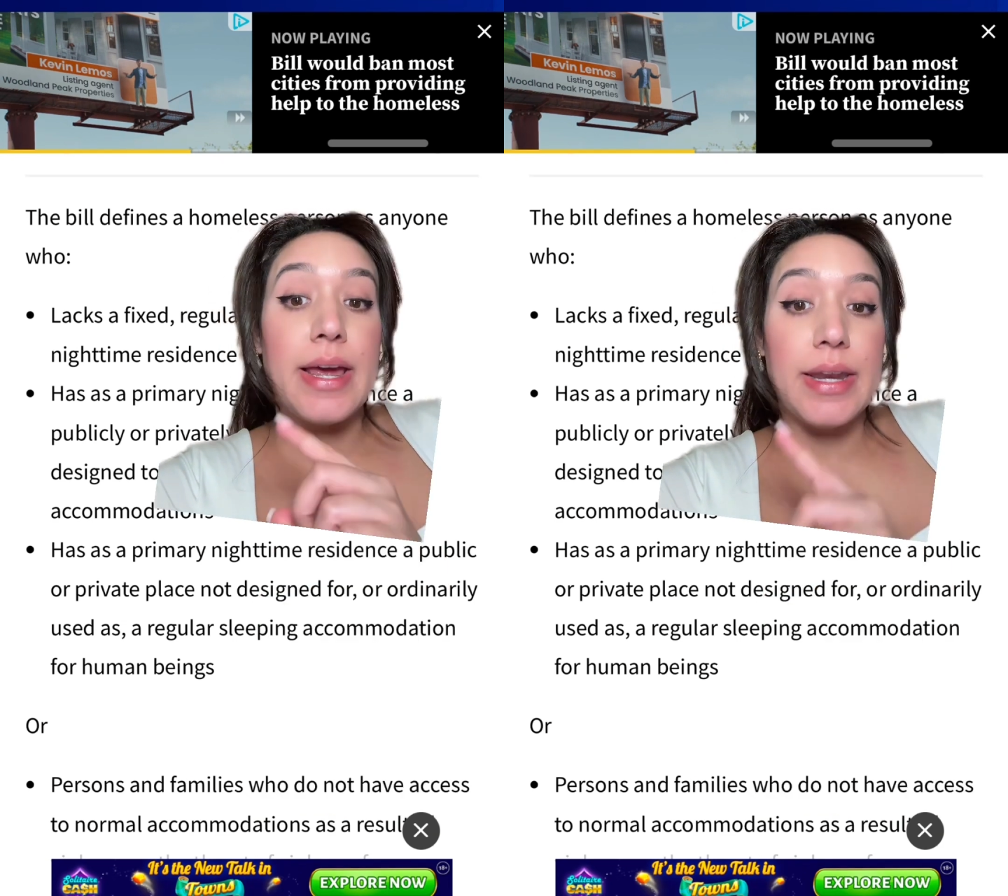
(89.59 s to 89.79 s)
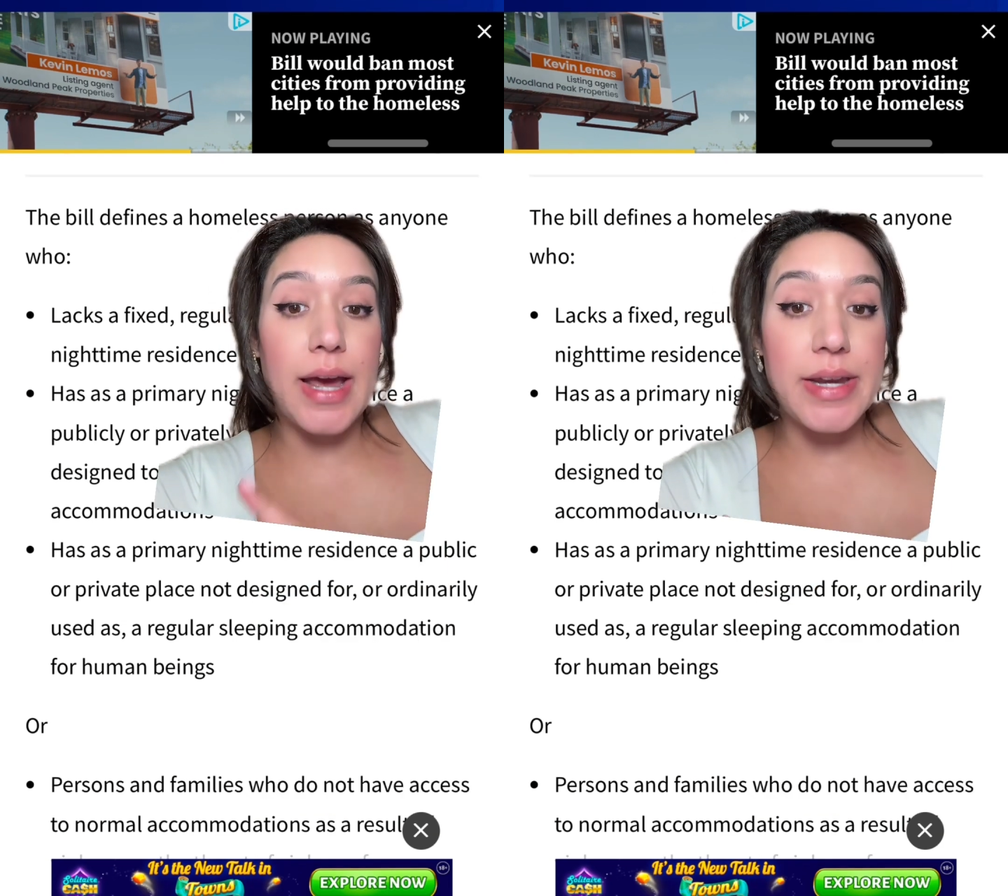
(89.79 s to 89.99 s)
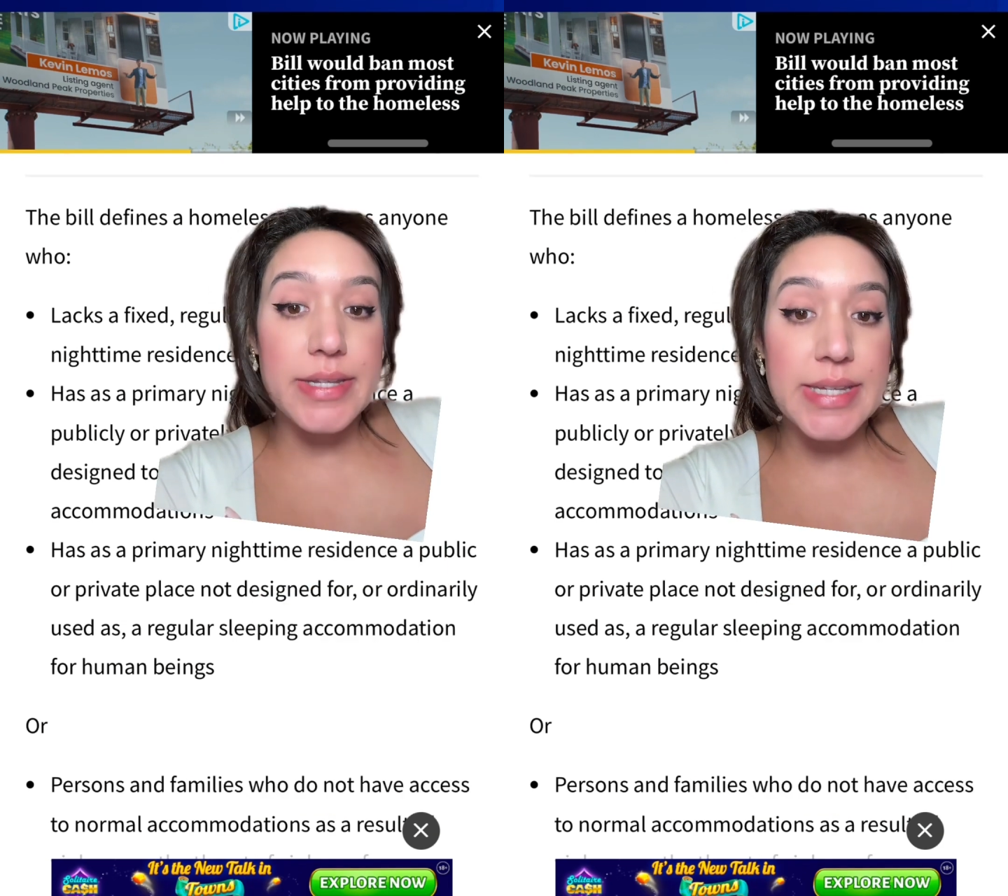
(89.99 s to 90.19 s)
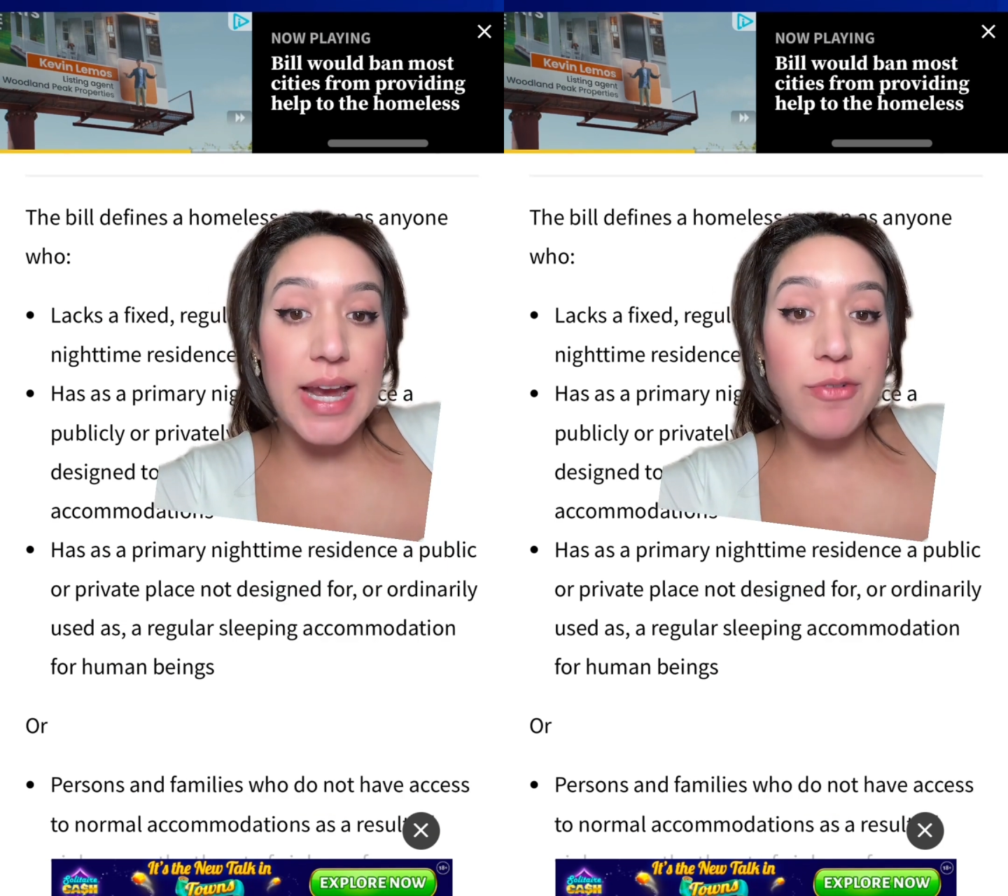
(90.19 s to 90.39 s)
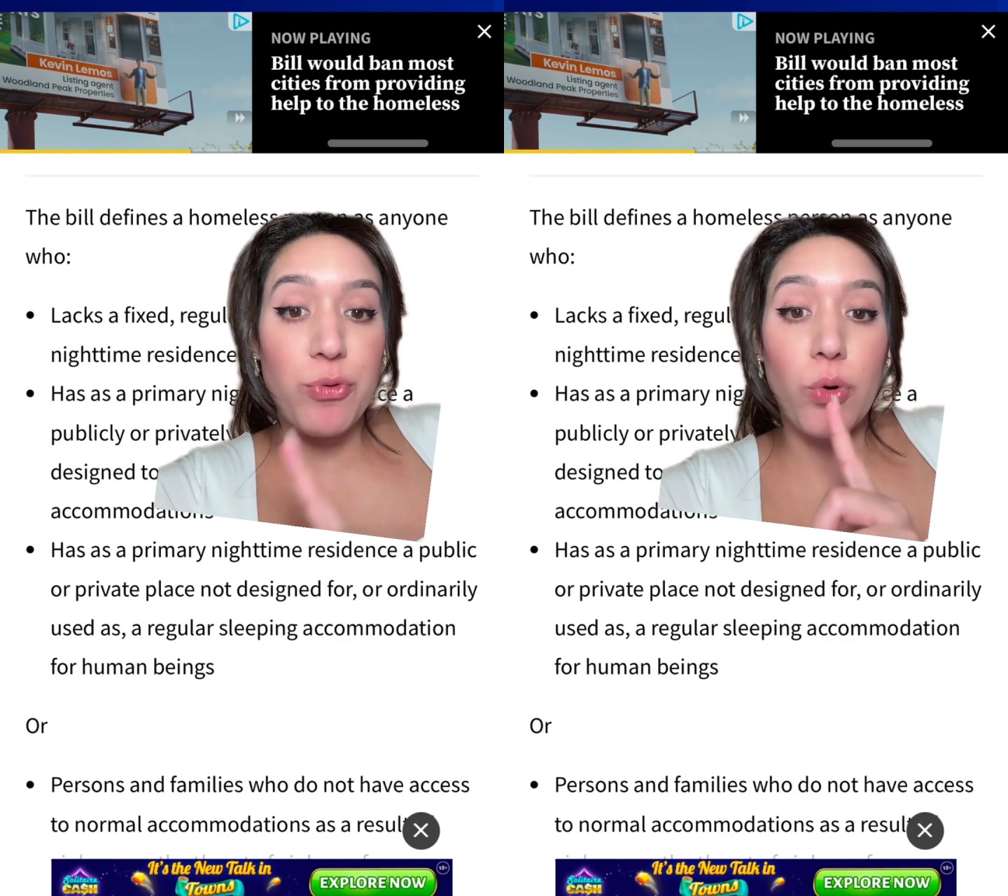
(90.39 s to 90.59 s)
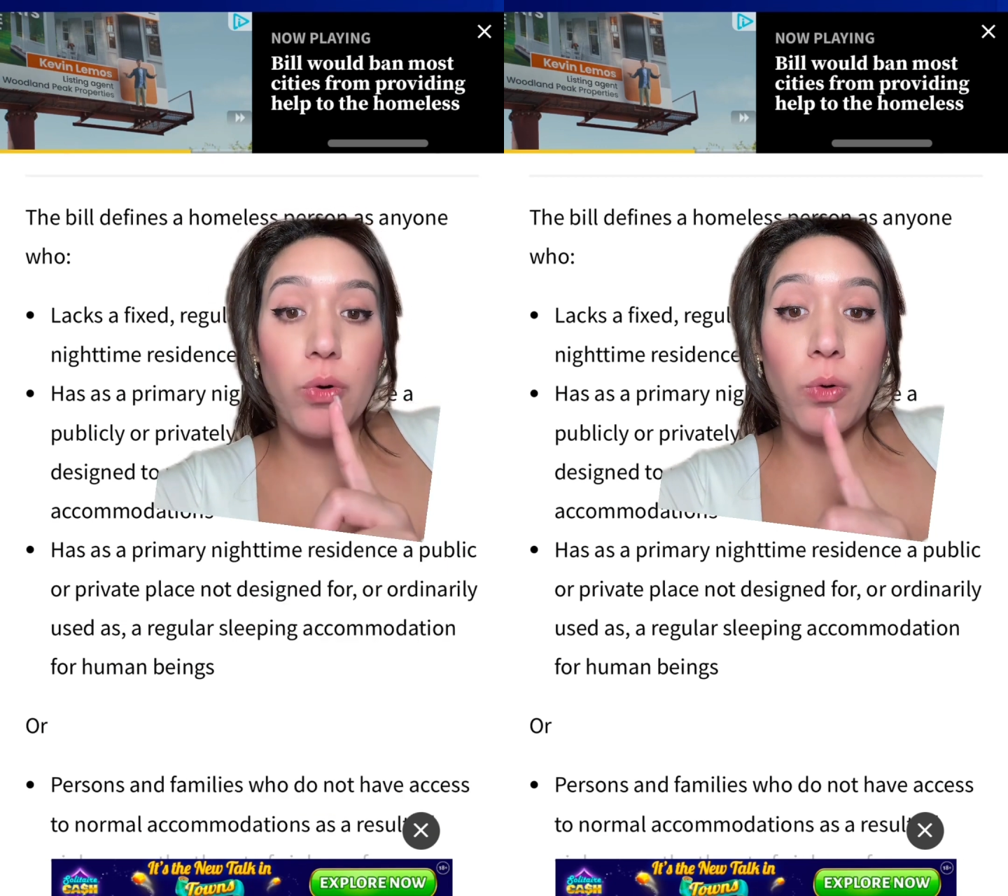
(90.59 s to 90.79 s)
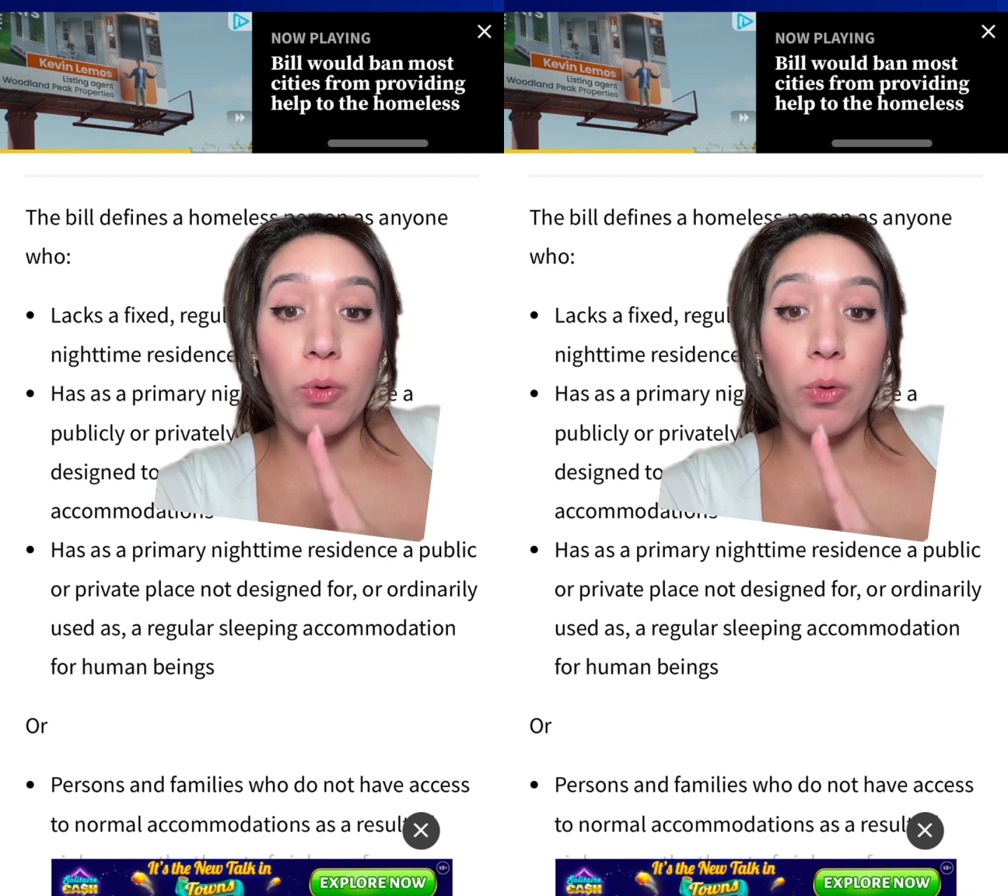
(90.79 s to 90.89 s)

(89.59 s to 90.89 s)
not designed for or